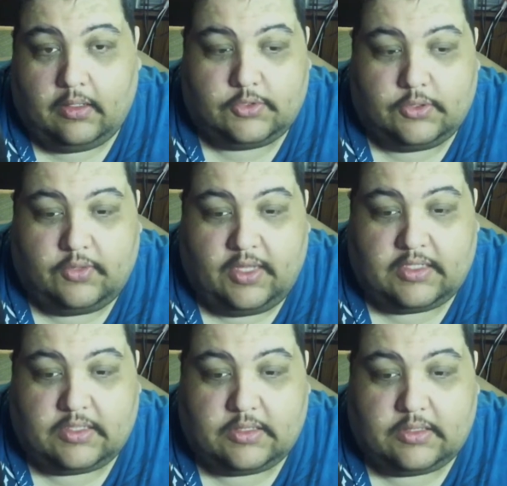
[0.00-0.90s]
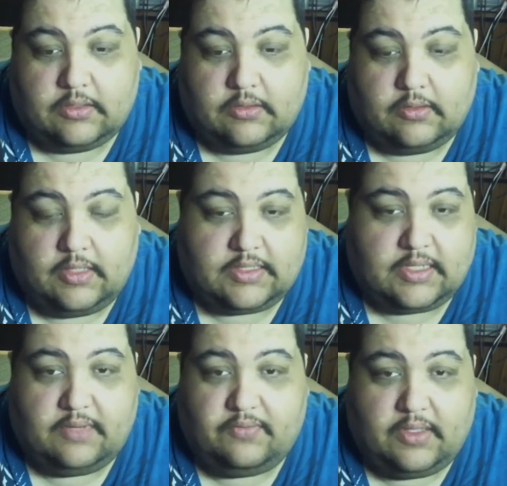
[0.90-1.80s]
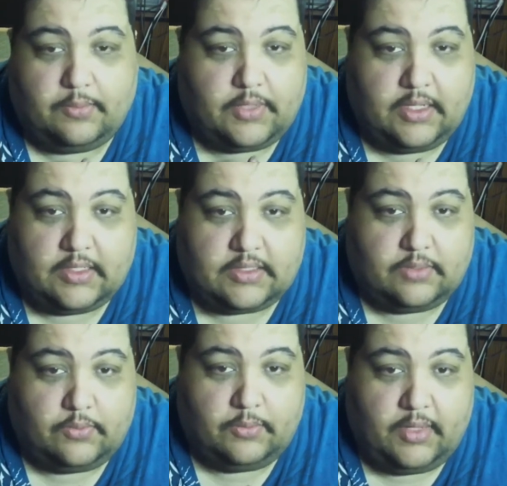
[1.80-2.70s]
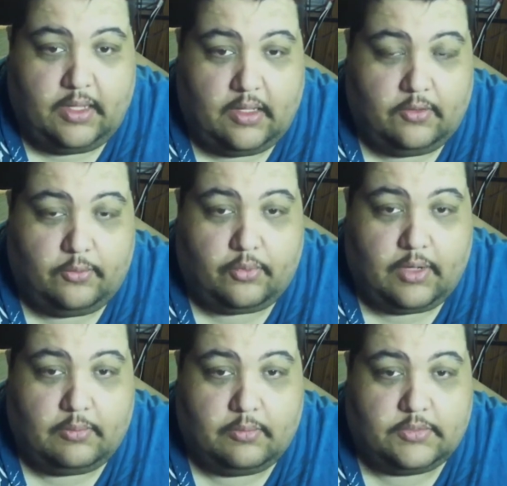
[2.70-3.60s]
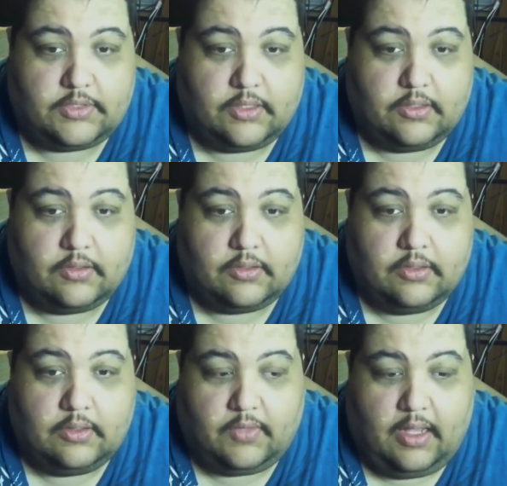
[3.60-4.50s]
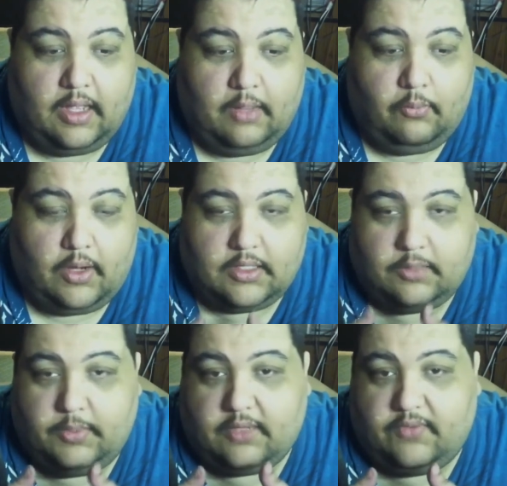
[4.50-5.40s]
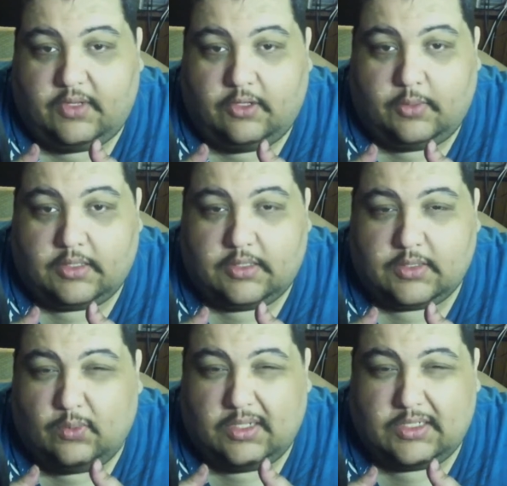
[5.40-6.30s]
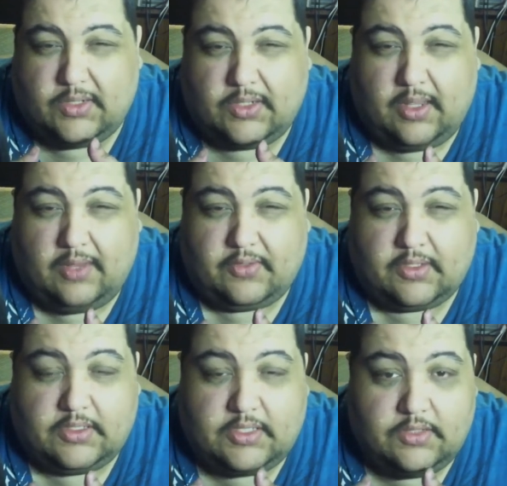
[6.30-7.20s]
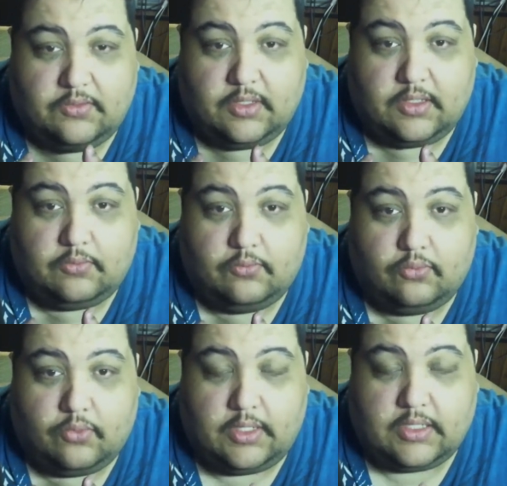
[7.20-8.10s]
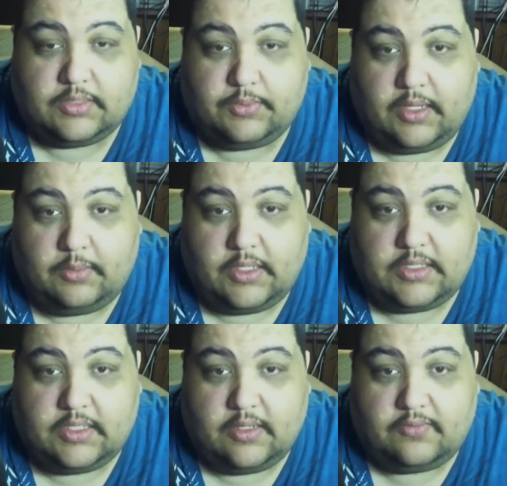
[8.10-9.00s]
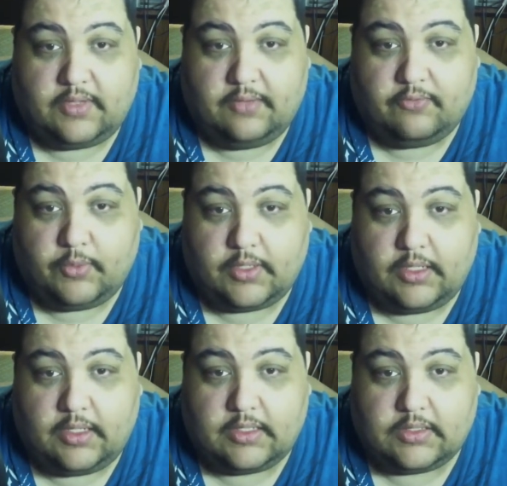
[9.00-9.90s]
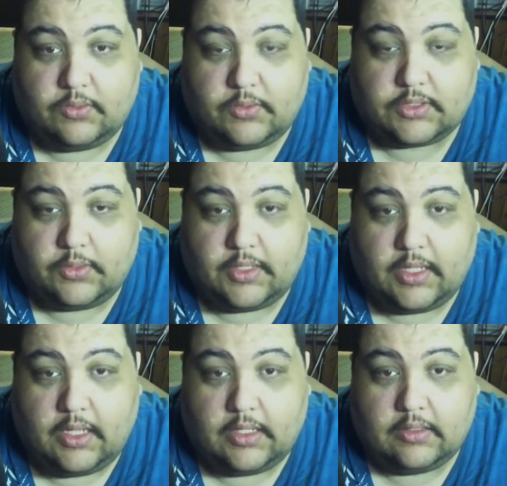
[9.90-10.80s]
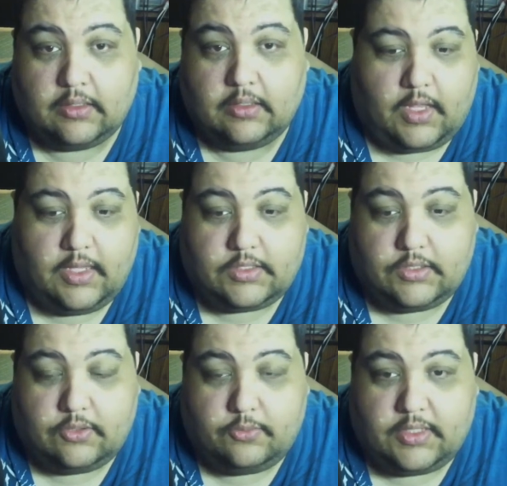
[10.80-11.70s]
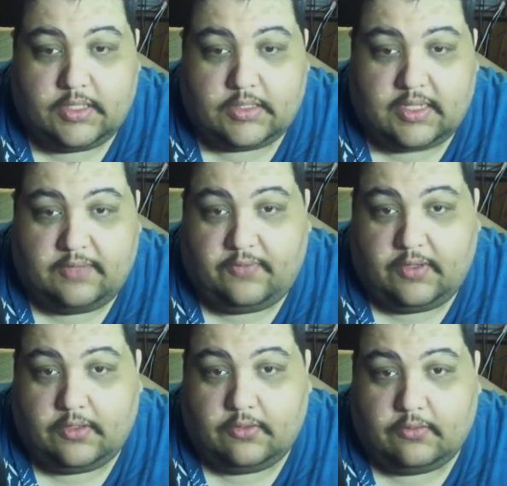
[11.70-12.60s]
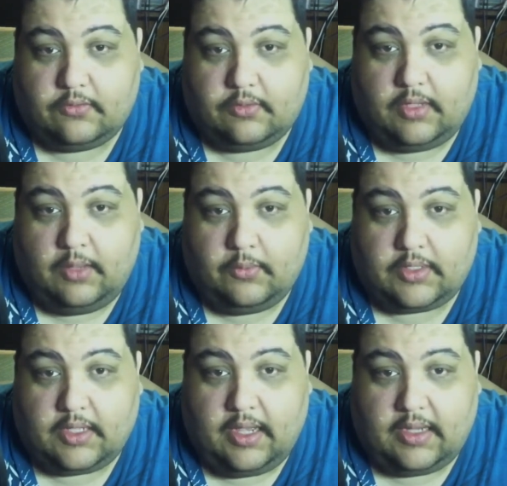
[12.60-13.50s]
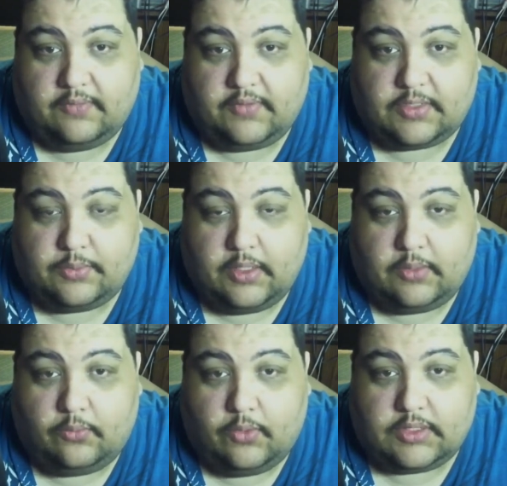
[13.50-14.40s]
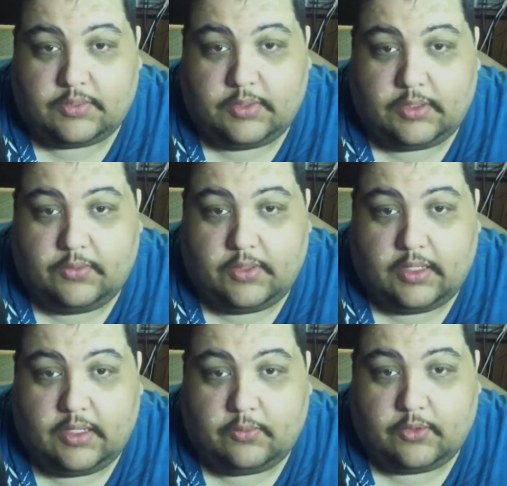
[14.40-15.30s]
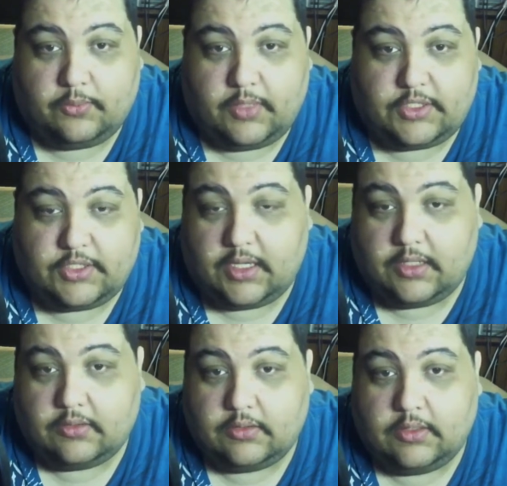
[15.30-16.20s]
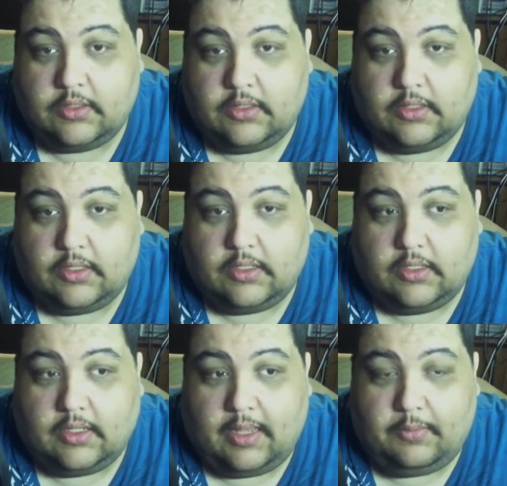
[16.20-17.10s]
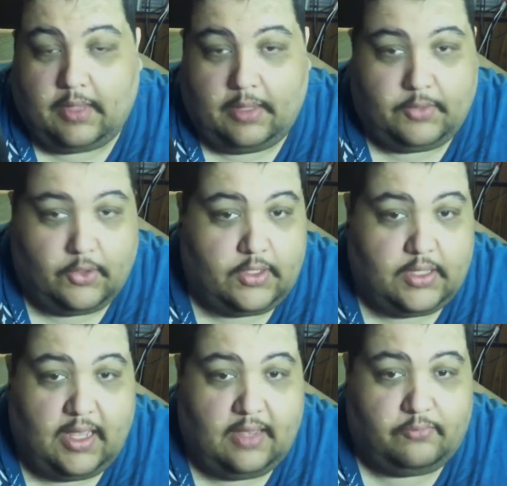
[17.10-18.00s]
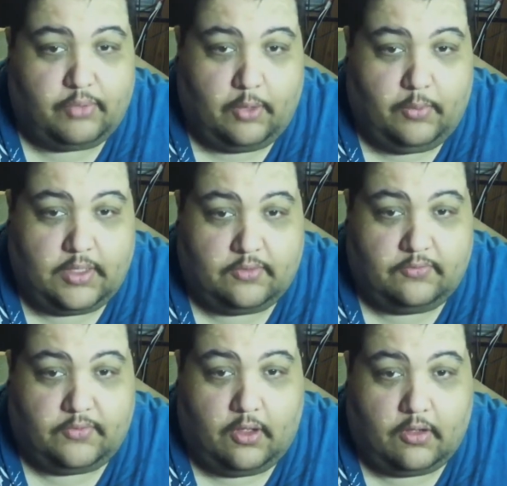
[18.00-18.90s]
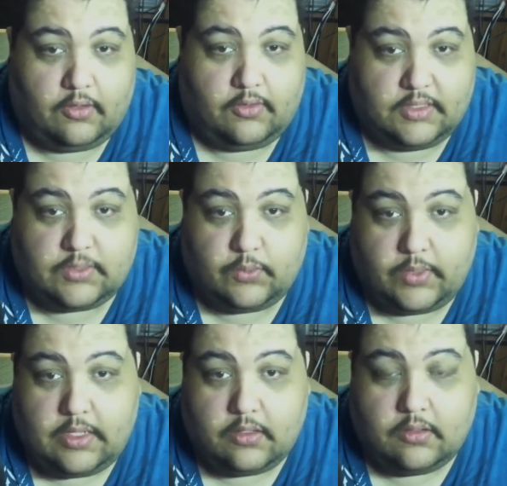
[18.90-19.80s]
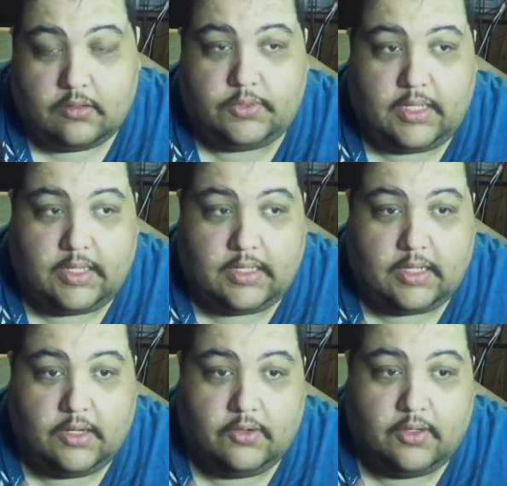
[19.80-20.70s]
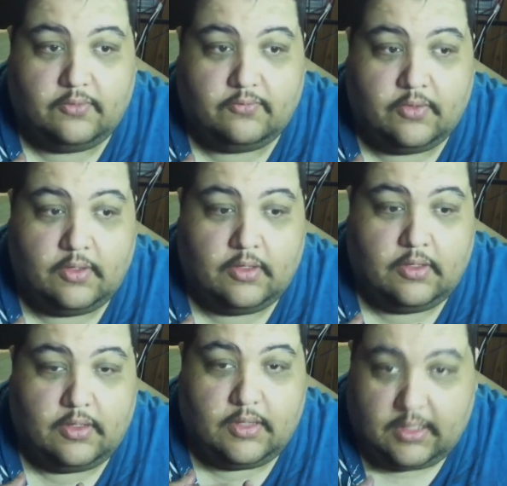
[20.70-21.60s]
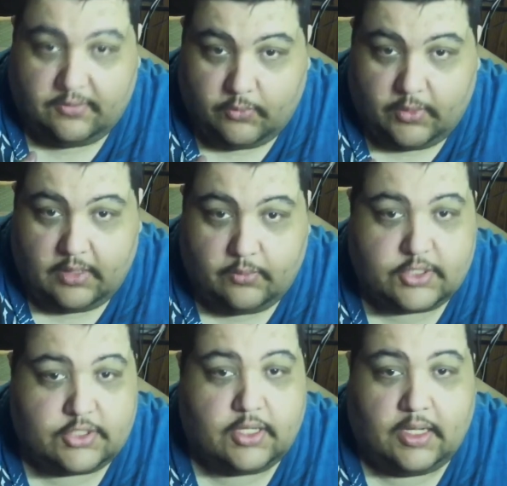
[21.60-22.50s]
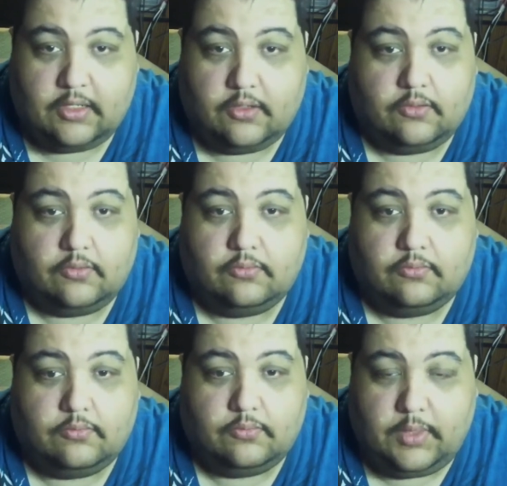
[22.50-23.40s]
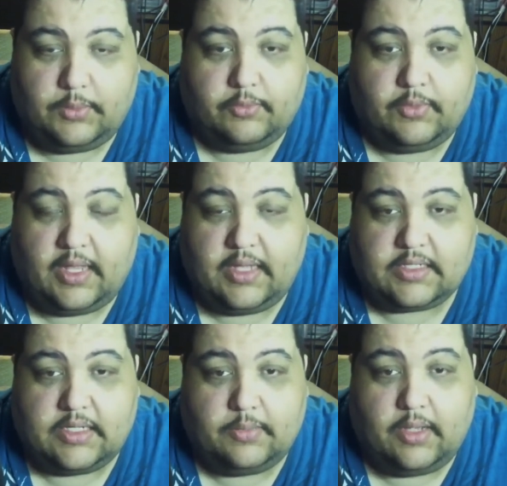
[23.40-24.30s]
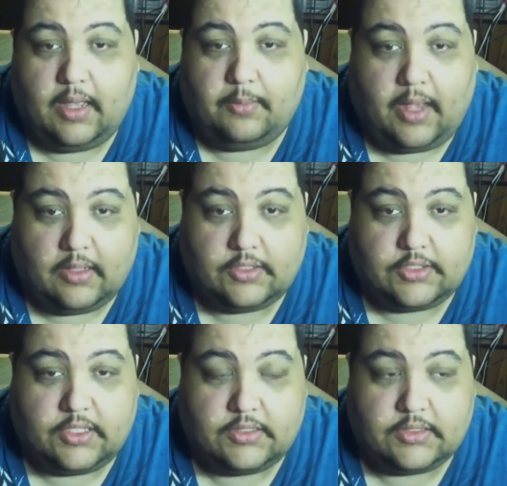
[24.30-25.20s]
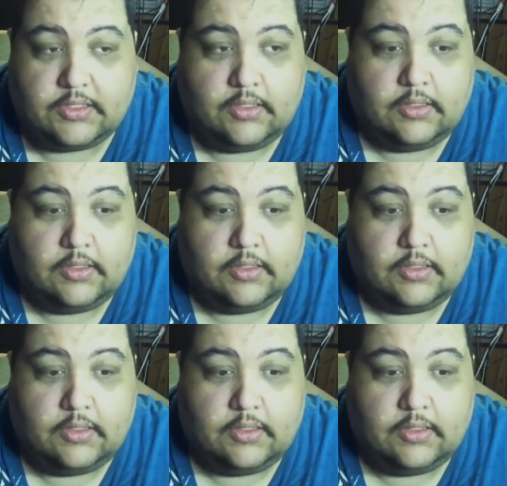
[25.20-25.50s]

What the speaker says: So that's kind of the update as to what my health problems are. I wanted to make a video about this, one, so I don't have to continually re-explain myself to everybody as to what's going on, and two, because I figured it would kind of explain what's been going on with my channel. I'm going to have probably another vlog this week, taking care of the giveaway, which I know people have been asking about. I apologize.